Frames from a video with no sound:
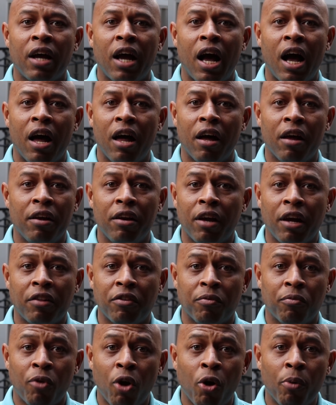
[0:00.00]
how, and like
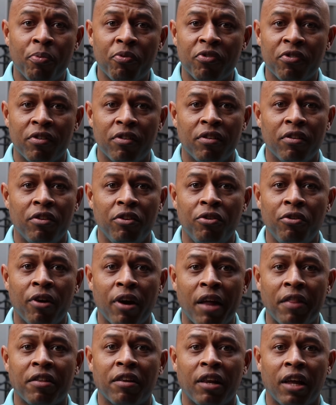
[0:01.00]
the ropes. You're
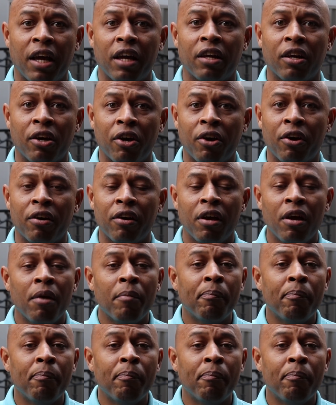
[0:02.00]
gonna have to like learn.